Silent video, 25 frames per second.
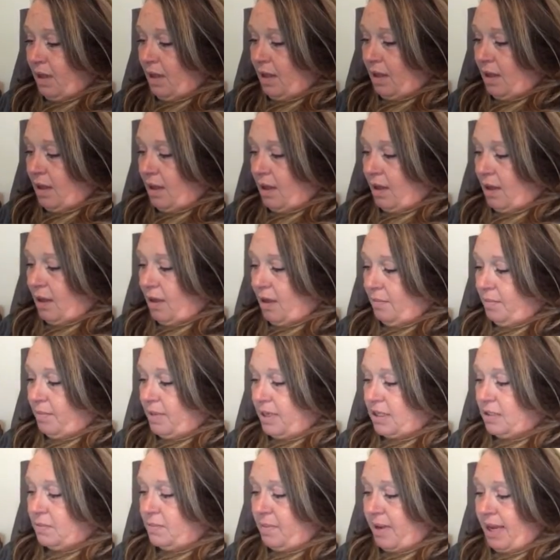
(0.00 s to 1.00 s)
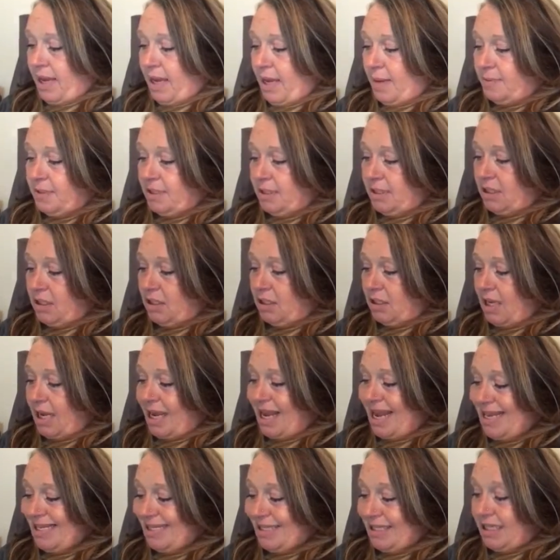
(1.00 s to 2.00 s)
Is my
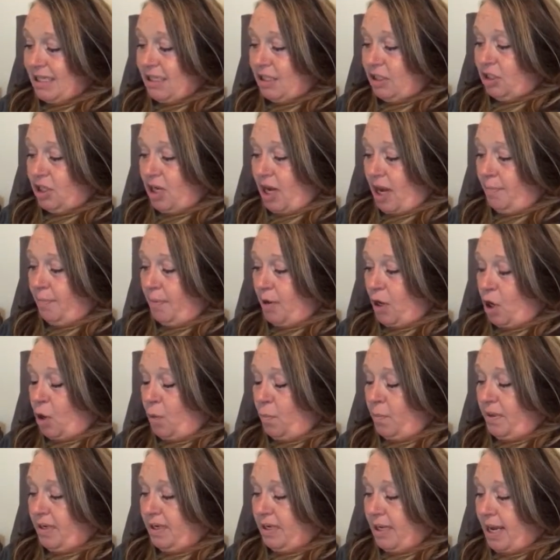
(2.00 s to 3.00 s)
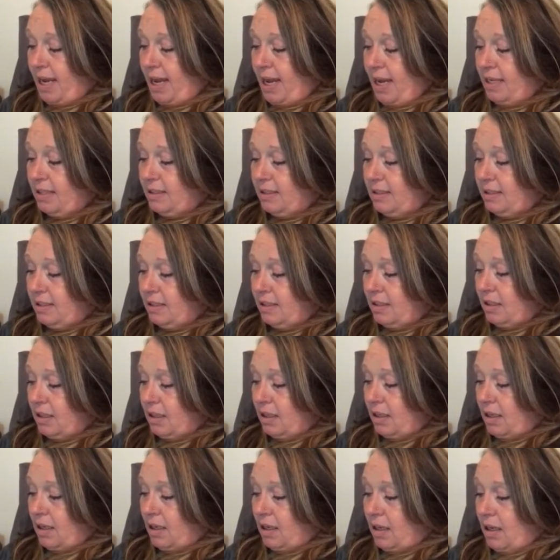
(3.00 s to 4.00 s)
Etsy shop open yet?
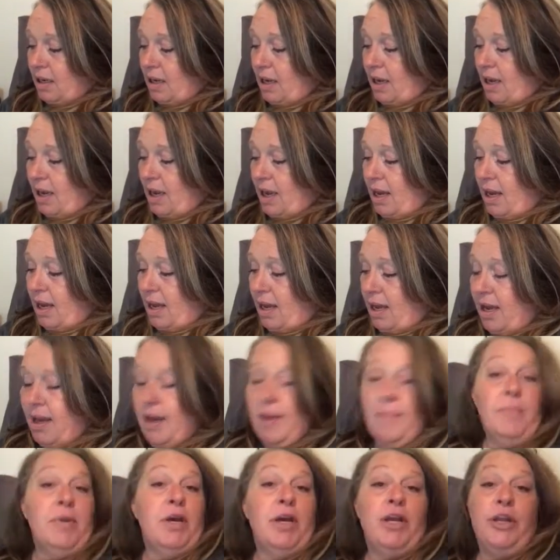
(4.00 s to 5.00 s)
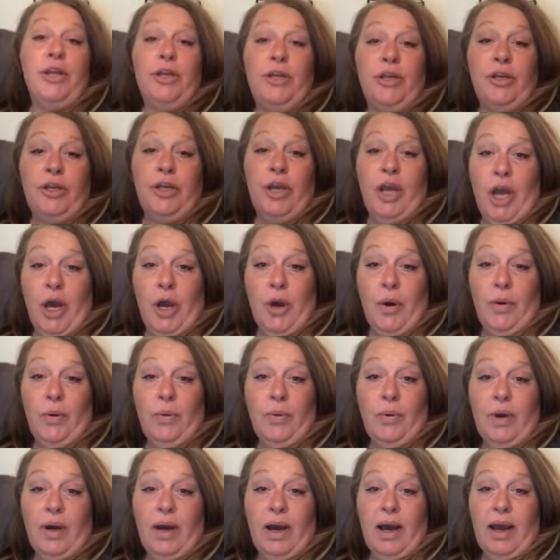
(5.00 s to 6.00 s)

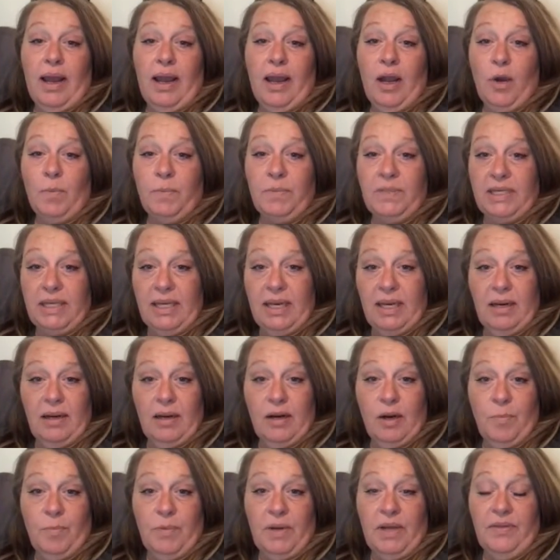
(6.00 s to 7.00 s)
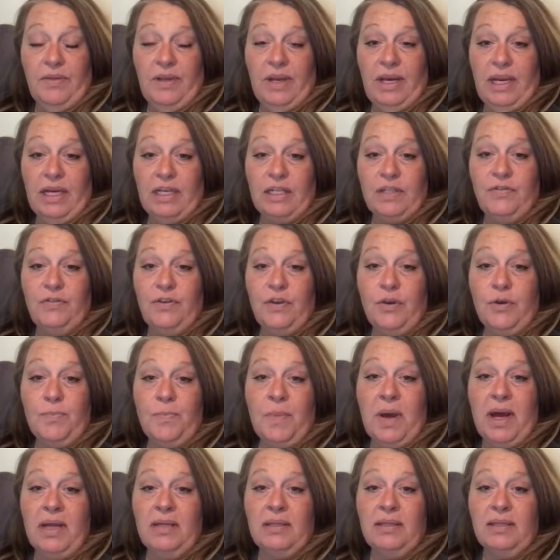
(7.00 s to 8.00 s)
No. I hope to get it open in the next few
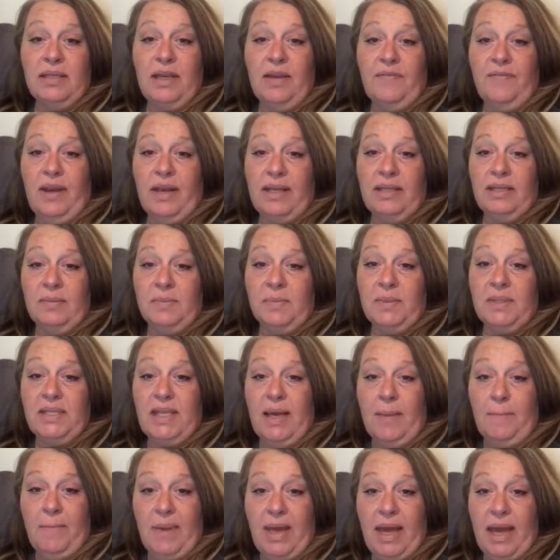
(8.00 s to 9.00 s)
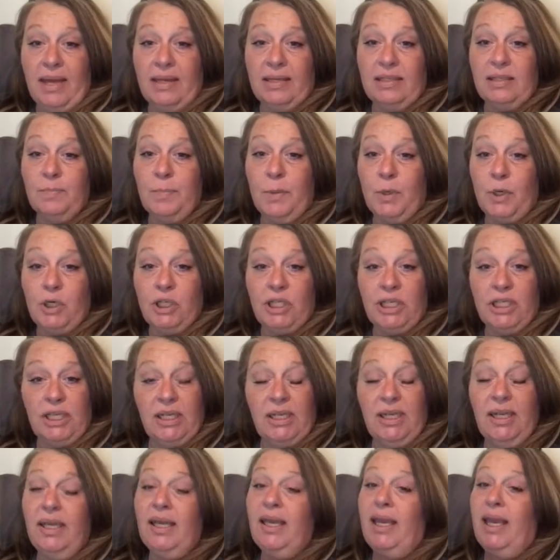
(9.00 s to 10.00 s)
months. I've had some setbacks
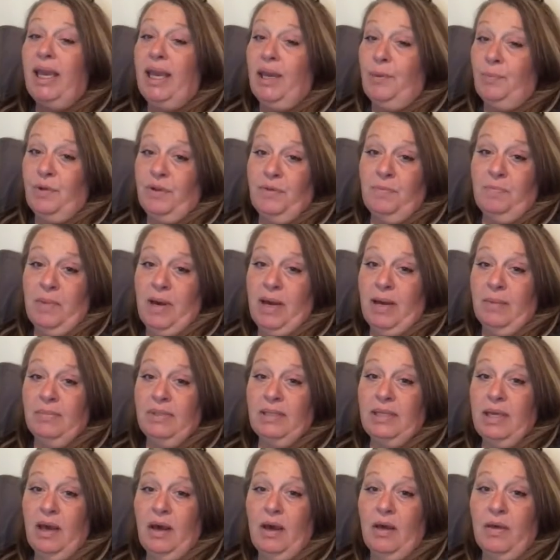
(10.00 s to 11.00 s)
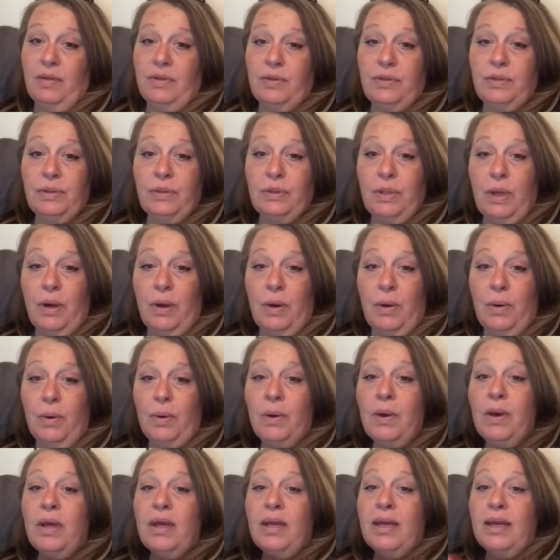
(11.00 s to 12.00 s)
personally and with mom's health,
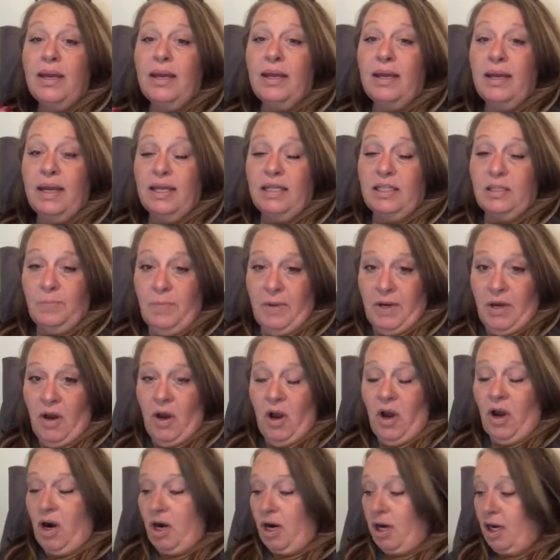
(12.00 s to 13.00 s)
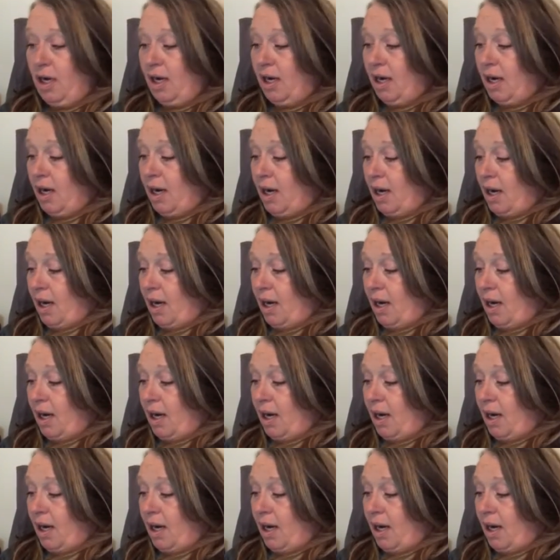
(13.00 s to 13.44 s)
so it's been hard.